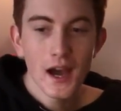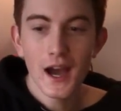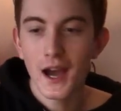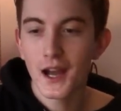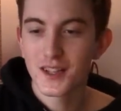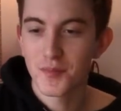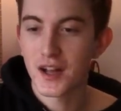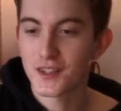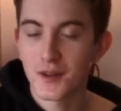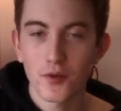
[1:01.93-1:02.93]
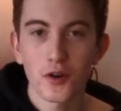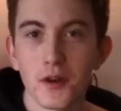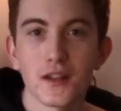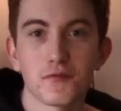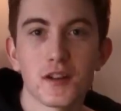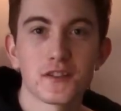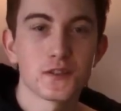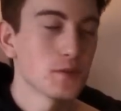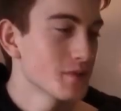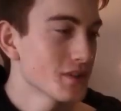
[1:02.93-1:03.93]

and it's about time around to answering them.